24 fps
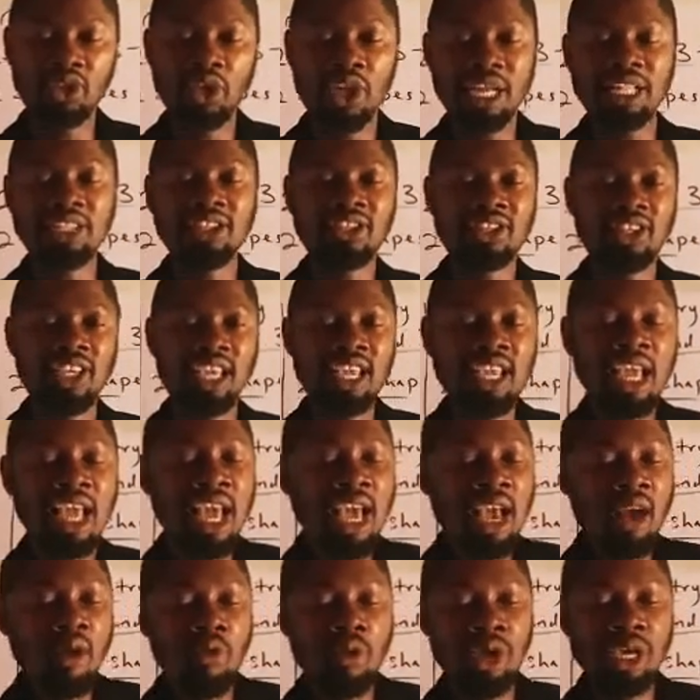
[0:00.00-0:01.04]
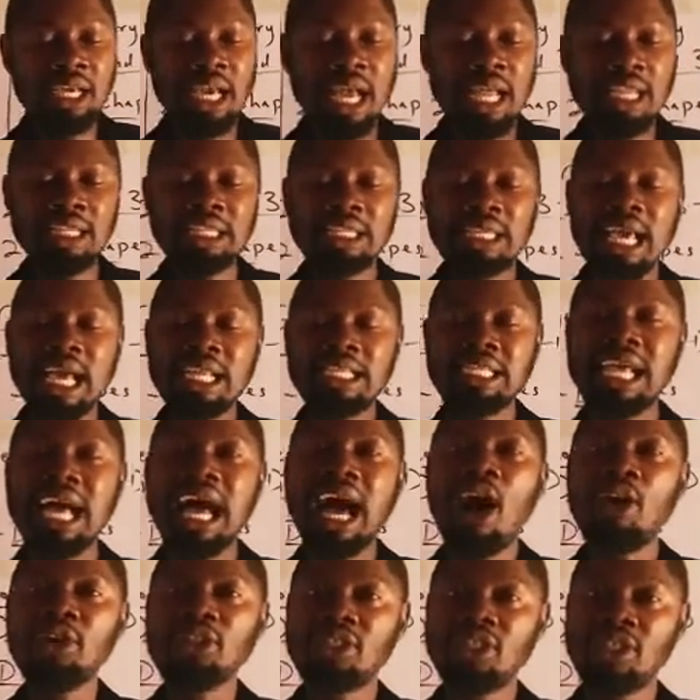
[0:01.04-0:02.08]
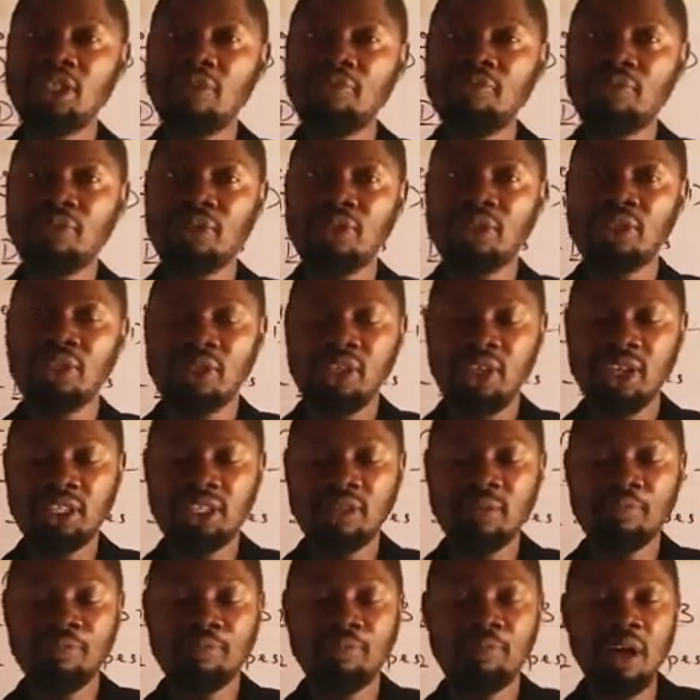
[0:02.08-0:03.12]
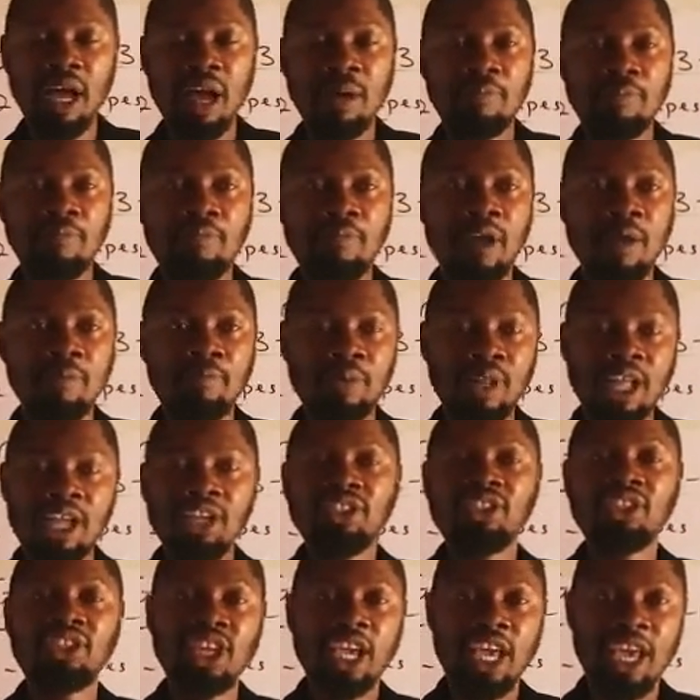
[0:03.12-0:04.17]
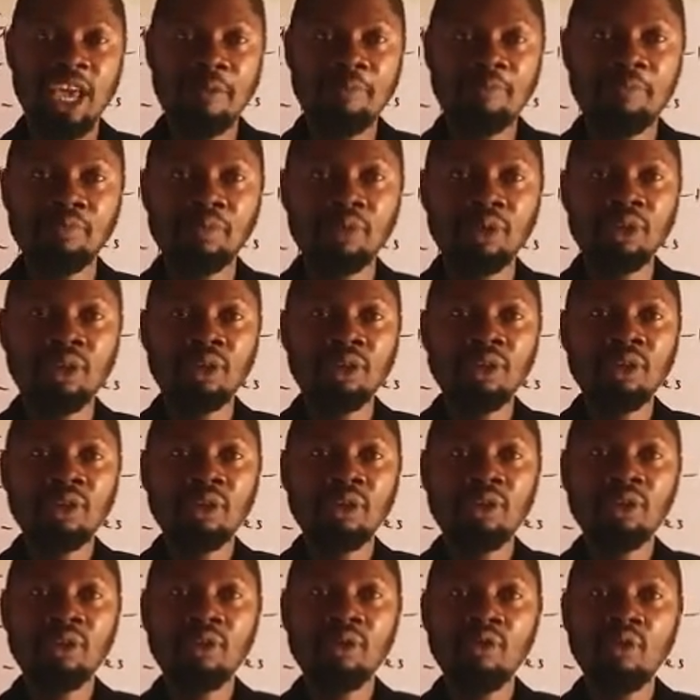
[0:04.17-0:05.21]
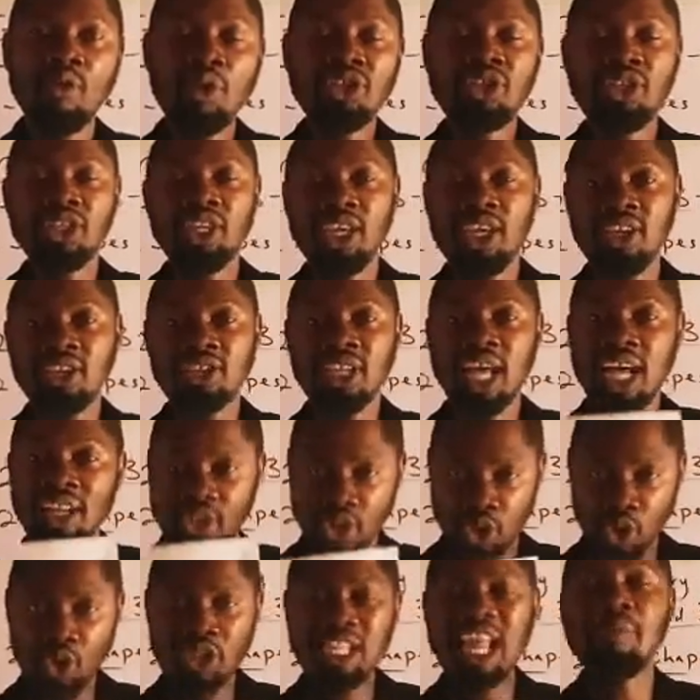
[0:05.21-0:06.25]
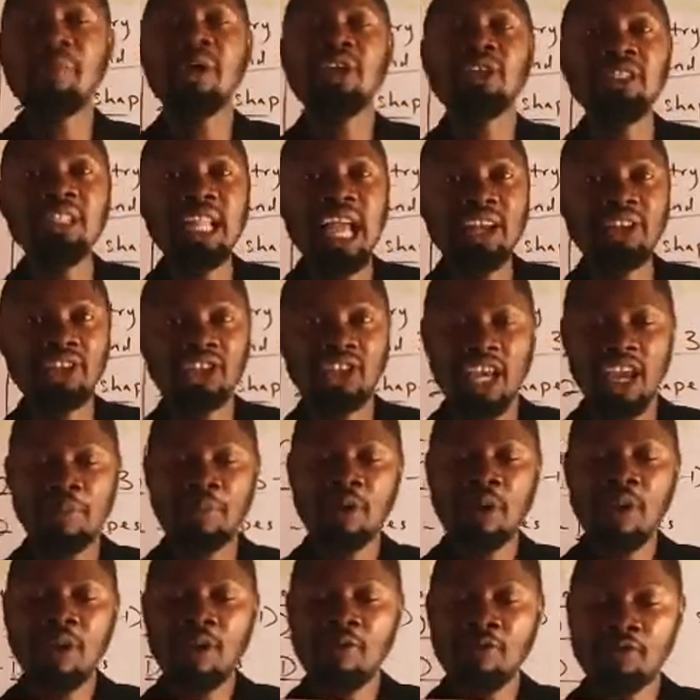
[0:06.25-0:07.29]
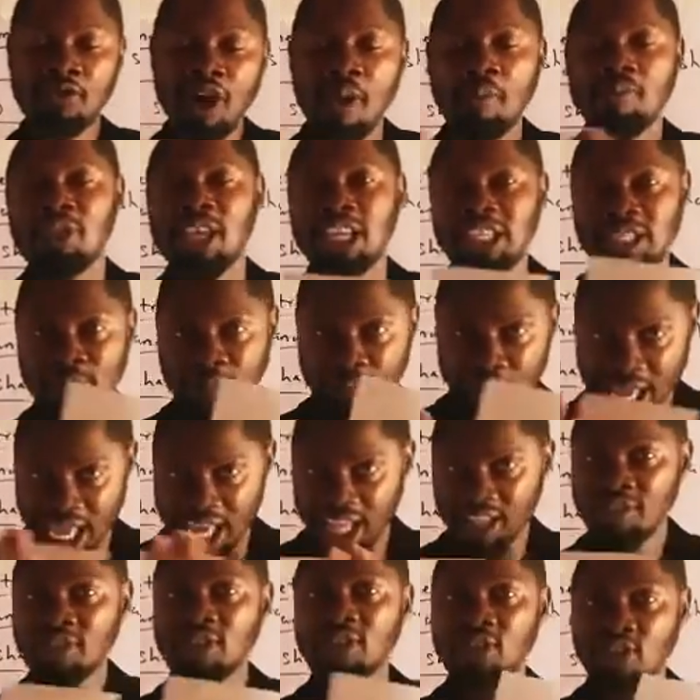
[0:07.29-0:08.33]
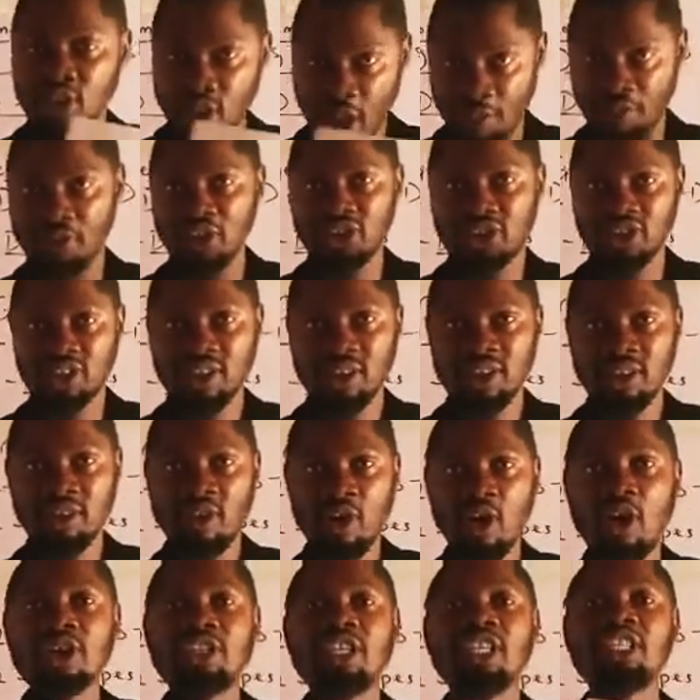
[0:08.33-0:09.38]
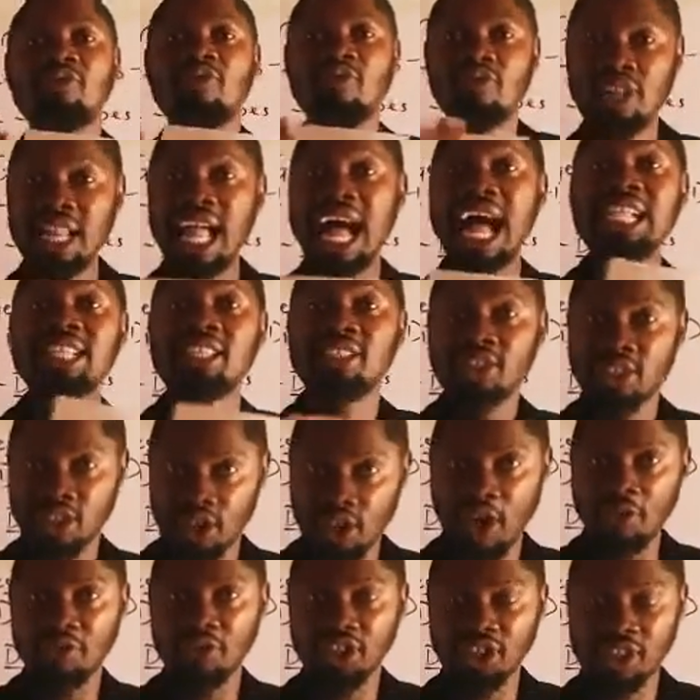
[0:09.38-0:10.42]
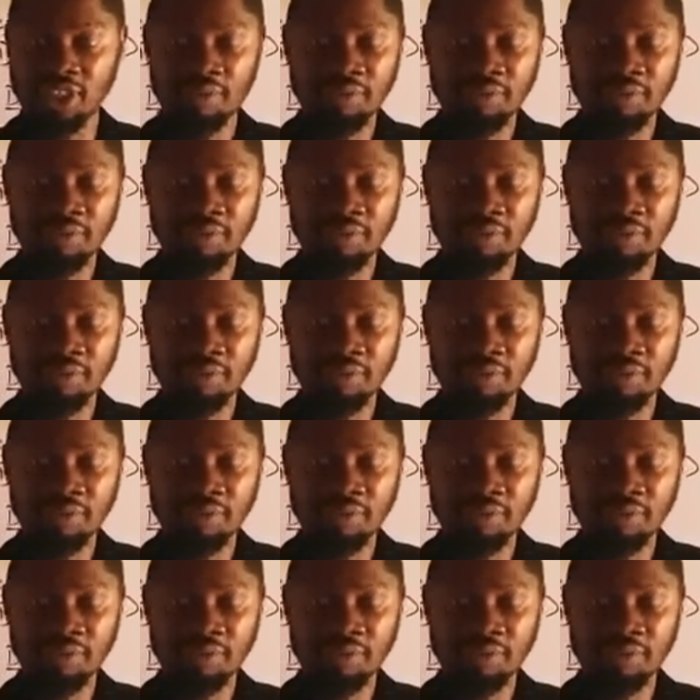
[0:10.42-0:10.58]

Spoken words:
can see we can get out this a plane shape, which is a two-dimensional shape, from this plane surface or this flat surface.